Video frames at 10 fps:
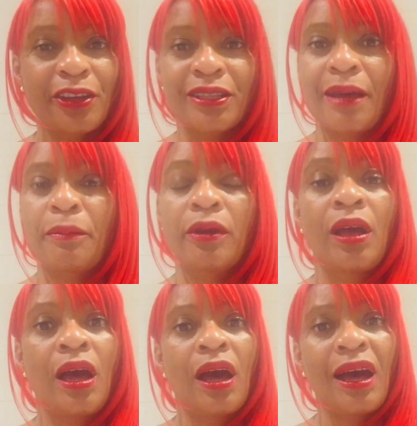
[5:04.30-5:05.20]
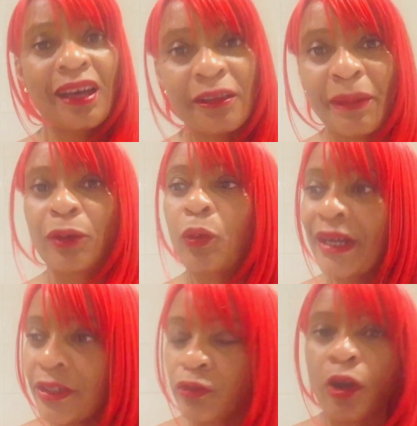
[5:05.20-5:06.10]
go to that mode. Man,
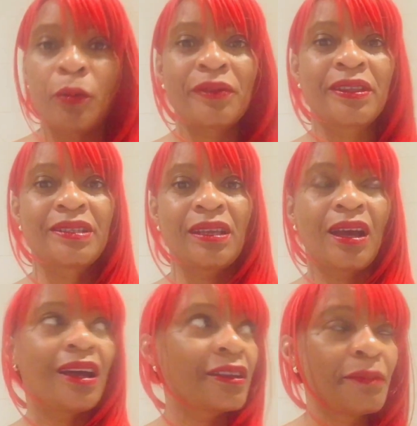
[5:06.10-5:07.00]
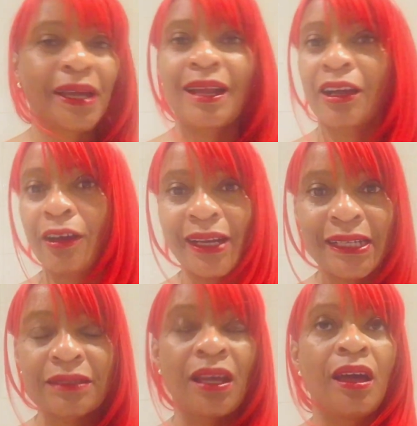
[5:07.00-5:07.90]
what is wrong with this thing? Man, I
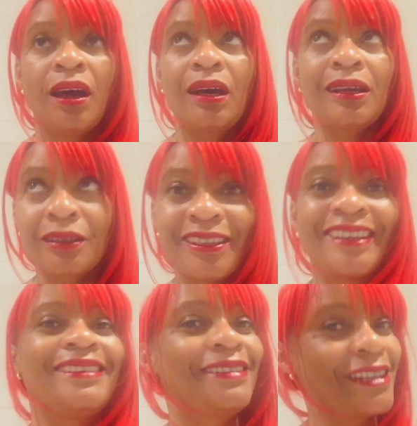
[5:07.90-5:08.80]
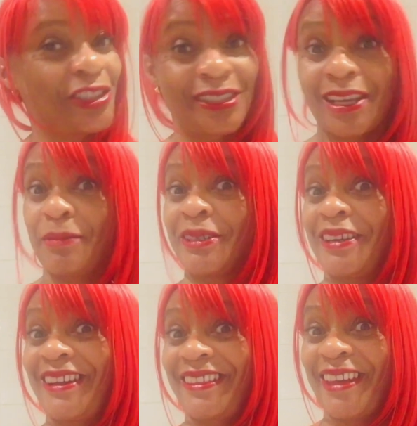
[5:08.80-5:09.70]
can't. It just comes
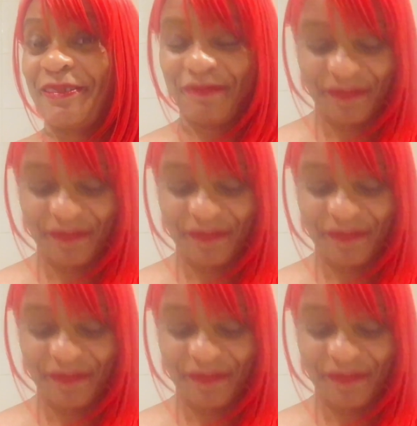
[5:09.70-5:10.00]
out like that.